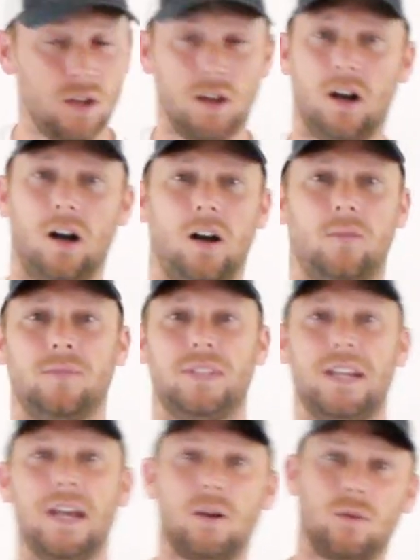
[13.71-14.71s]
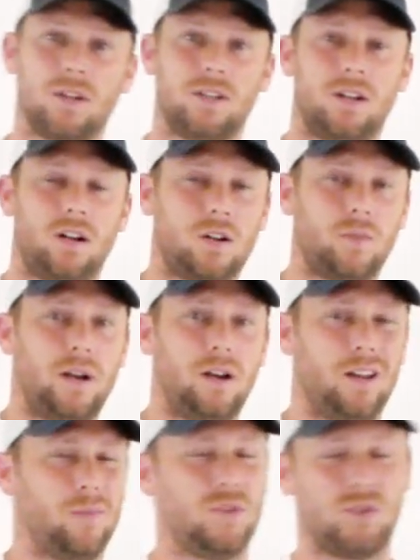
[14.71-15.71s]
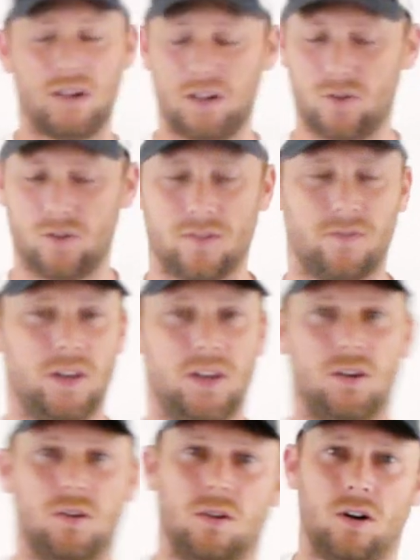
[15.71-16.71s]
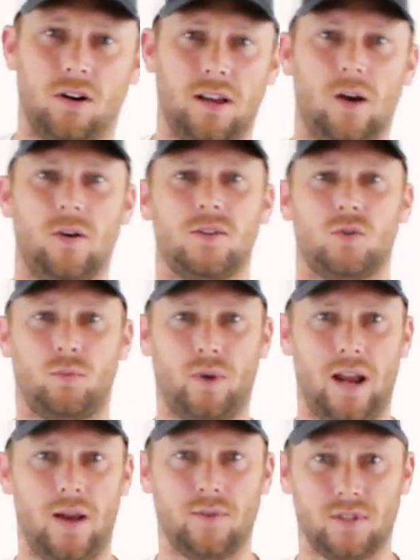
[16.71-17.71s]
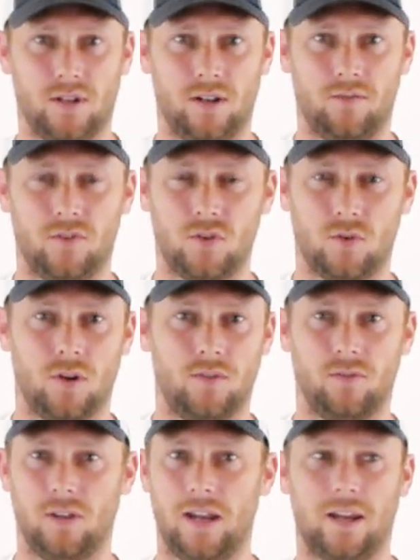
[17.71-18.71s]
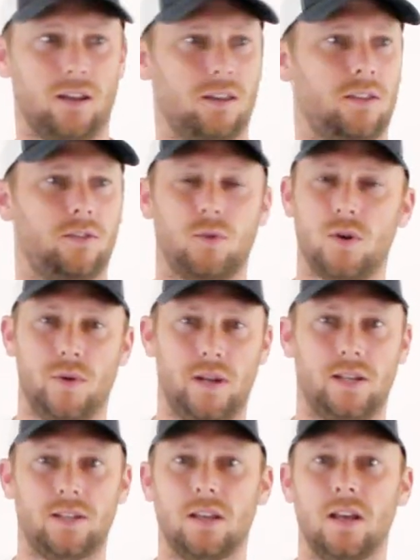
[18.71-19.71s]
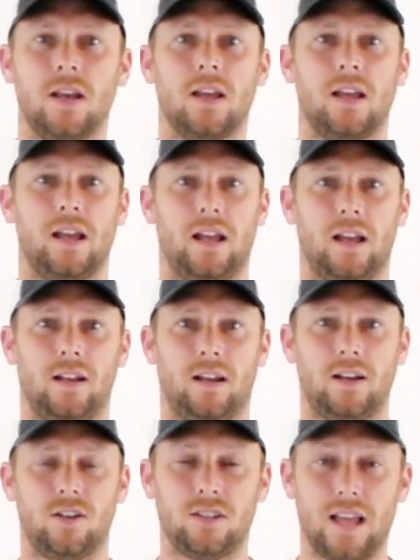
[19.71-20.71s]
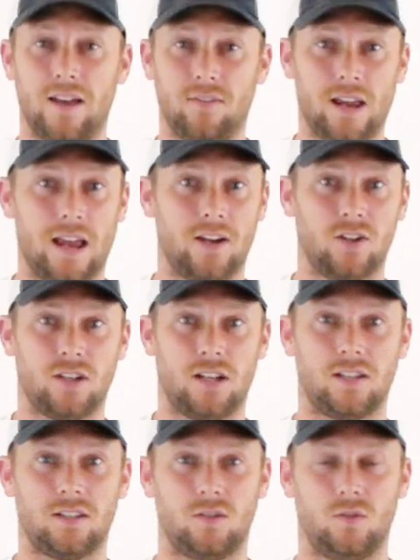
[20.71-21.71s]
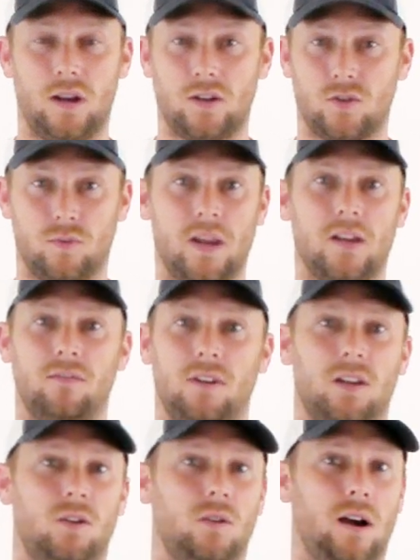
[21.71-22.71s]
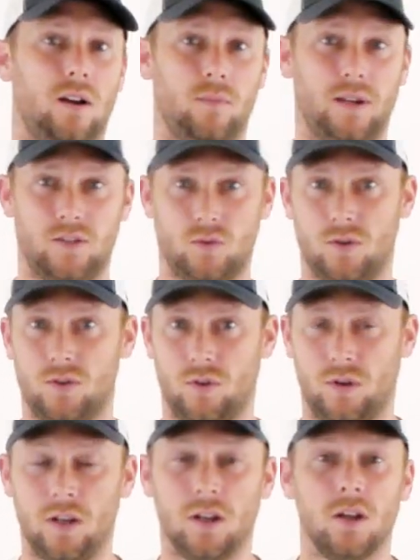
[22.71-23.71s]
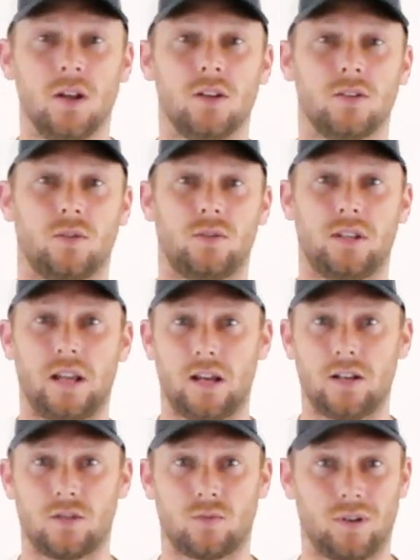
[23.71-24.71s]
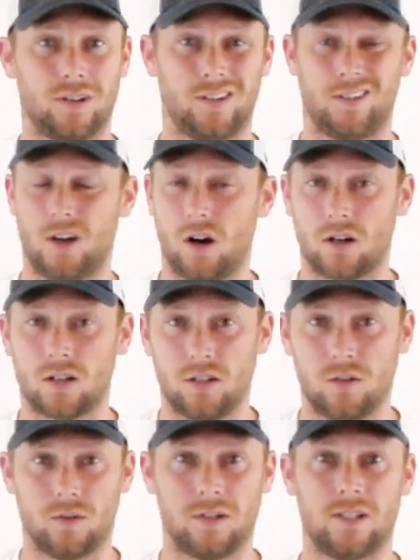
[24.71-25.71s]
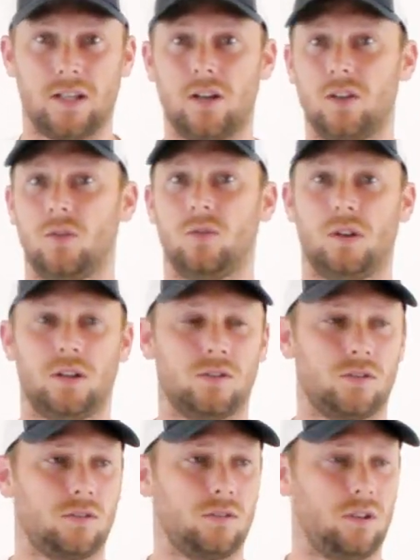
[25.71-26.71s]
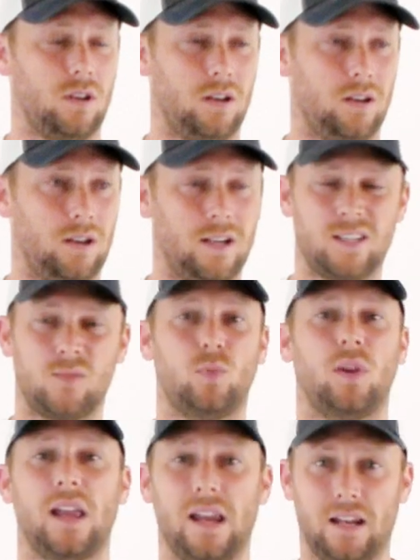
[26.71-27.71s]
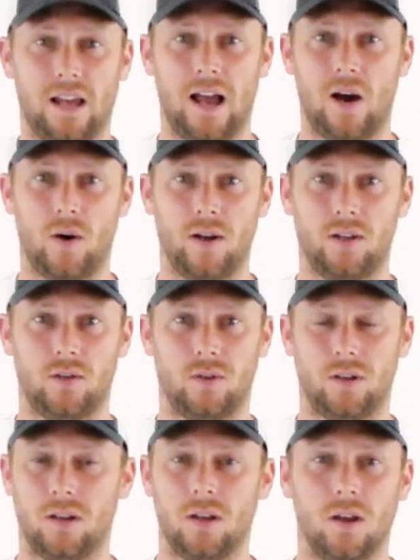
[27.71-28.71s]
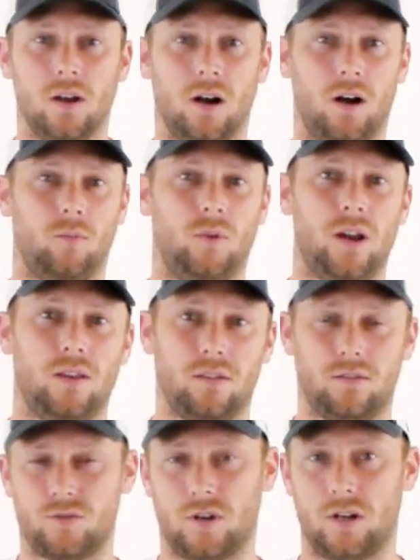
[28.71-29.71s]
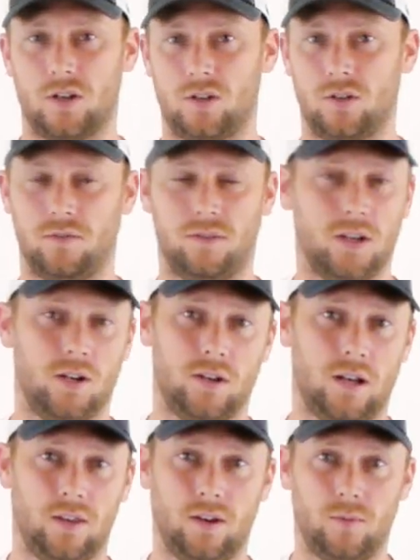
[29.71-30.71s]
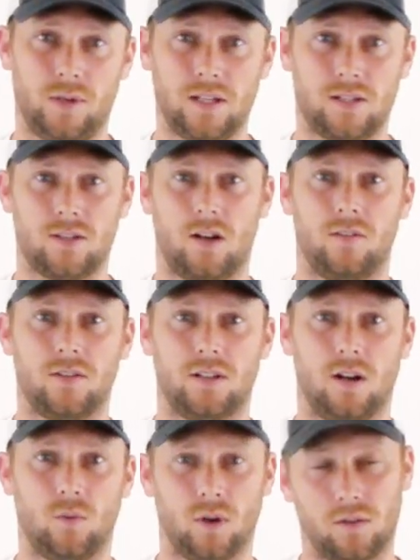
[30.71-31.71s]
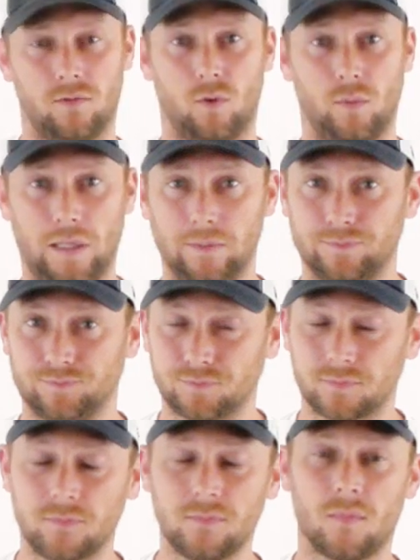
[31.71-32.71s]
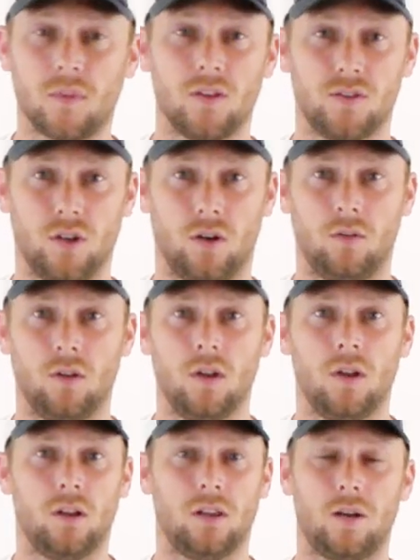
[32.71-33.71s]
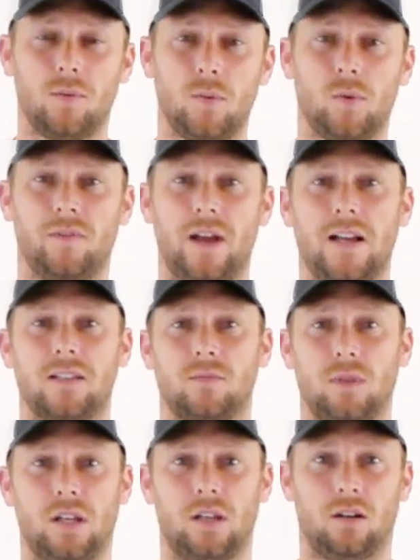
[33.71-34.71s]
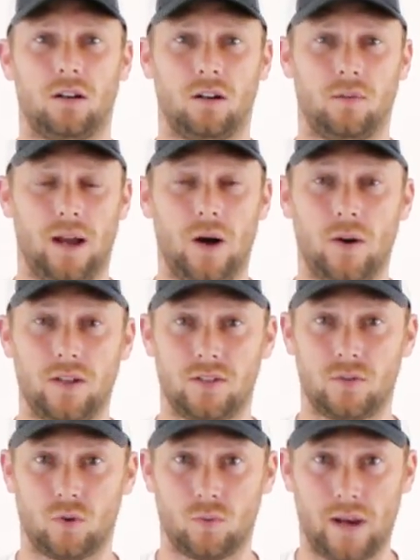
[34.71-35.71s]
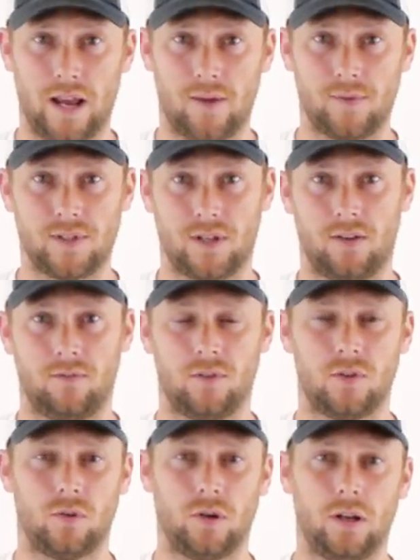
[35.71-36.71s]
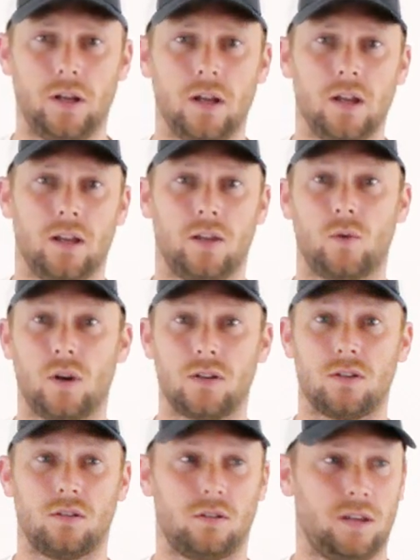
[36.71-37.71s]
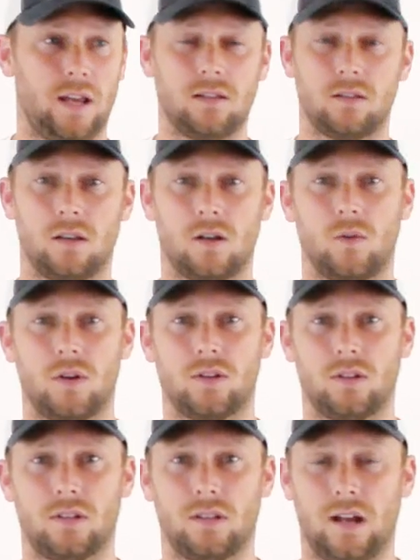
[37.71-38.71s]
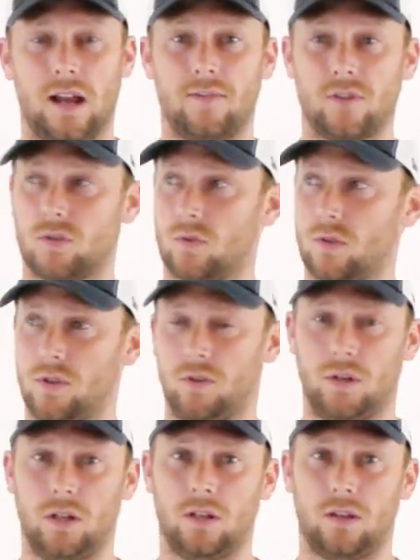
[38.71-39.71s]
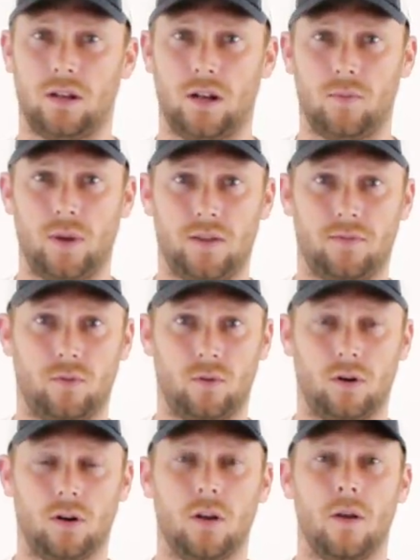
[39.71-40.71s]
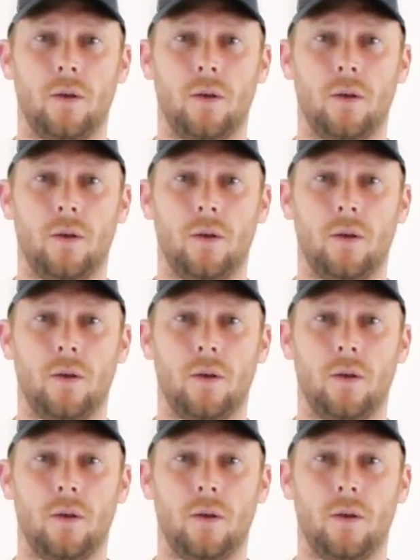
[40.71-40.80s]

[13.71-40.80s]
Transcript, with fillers: Today I wanted to talk about, I've been trying to do this video on how I store my Amazon inventory for like 3 weeks, and I just haven't had a chance to actually make a video out of my storage unit. So today I just wanted to talk to you and tell you and explain how I do it, rather than trying to shoot a video down there because it's obviously not working for me. So a lot of people have asked me how I store my Amazon inventory. And the answer to that question is that I have a storage unit that I pay for.